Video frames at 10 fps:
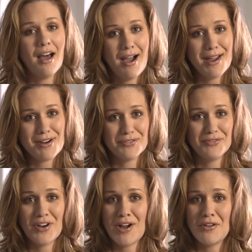iron
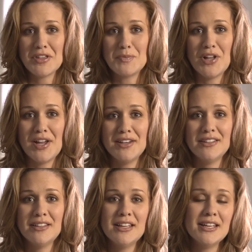for healthy blood,
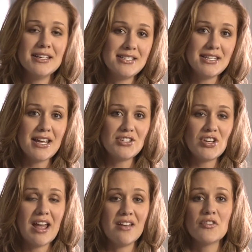
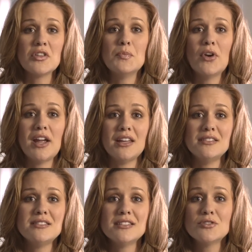DHA for the
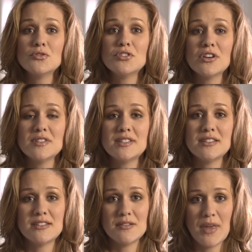brain, central nervous
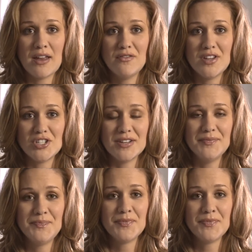system, and vision.